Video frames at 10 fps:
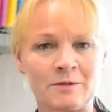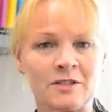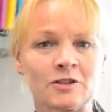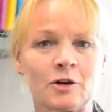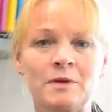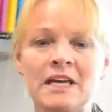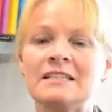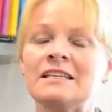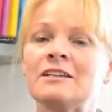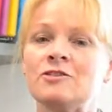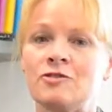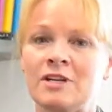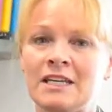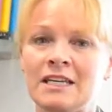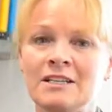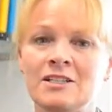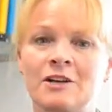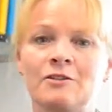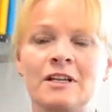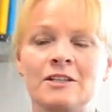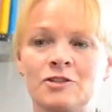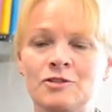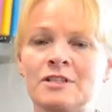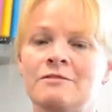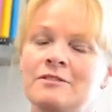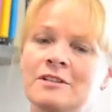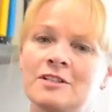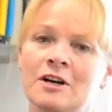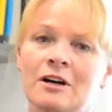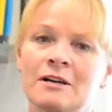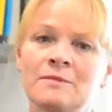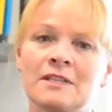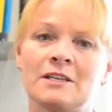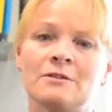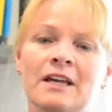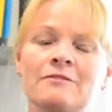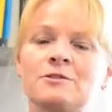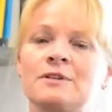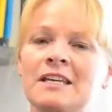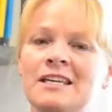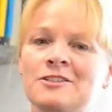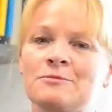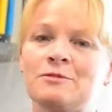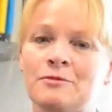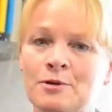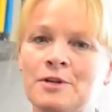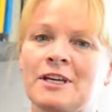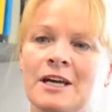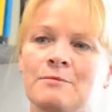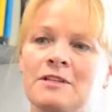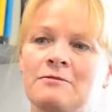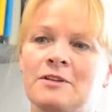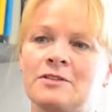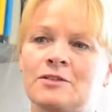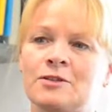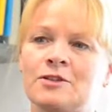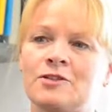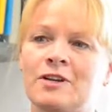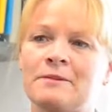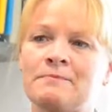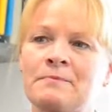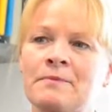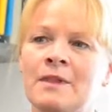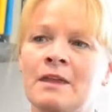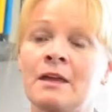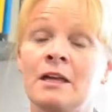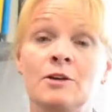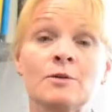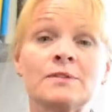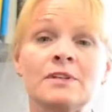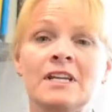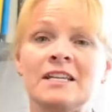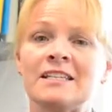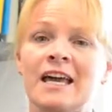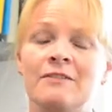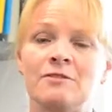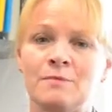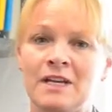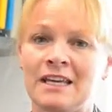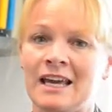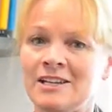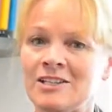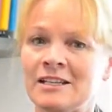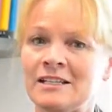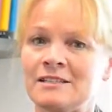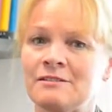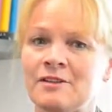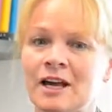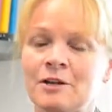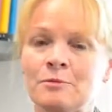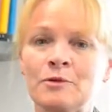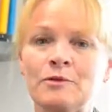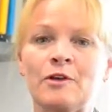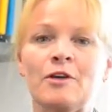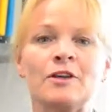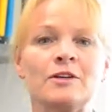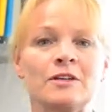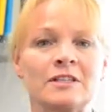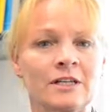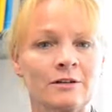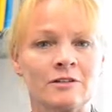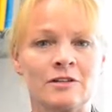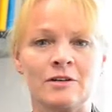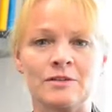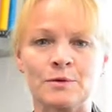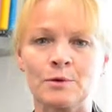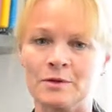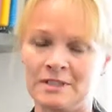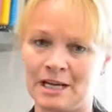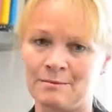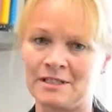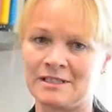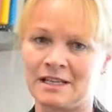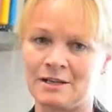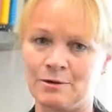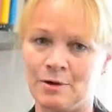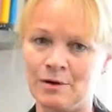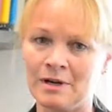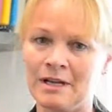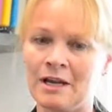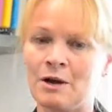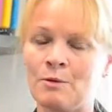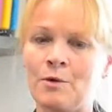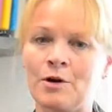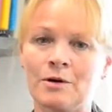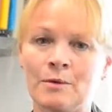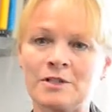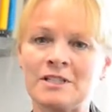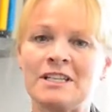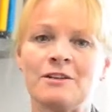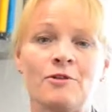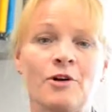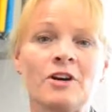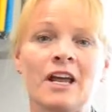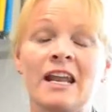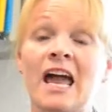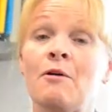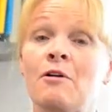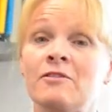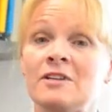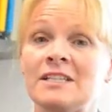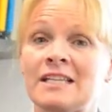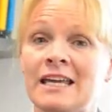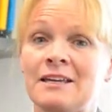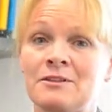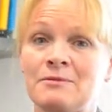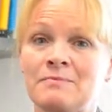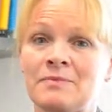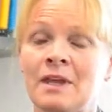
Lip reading: to stop eating and drinking, generally 2 different times that you'll have to adhere to before you come in for your surgery. You also need to have your medication list available so that you can tell the nurse all the tablets that you're on, what quantity you're on and how often you take them.